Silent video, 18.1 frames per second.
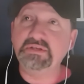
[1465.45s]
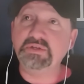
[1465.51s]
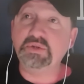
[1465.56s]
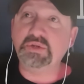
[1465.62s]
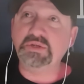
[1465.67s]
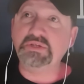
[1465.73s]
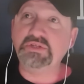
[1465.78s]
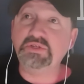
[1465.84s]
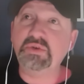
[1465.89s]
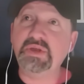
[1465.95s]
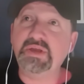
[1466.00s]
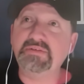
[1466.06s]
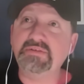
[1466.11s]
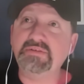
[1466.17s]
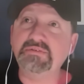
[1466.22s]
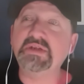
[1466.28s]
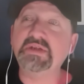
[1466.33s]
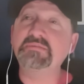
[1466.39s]
so I do
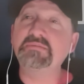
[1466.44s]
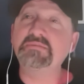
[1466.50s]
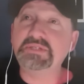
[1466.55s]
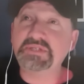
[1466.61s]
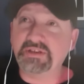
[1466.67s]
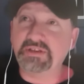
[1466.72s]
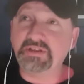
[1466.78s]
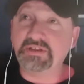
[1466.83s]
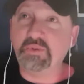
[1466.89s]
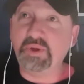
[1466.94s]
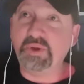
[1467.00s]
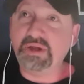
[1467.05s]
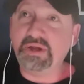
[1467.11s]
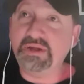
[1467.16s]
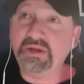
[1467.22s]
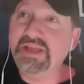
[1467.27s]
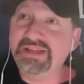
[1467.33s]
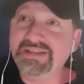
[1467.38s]
have some
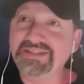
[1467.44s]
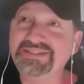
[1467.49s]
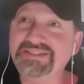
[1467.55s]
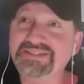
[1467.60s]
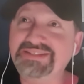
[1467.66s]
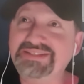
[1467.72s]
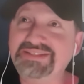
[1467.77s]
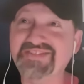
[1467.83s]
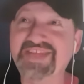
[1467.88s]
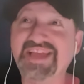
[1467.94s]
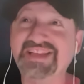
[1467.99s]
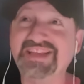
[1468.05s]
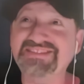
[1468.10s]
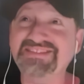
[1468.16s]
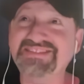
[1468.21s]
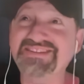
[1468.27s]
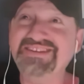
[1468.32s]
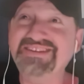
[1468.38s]
self-awareness of
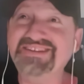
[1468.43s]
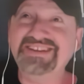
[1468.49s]
that.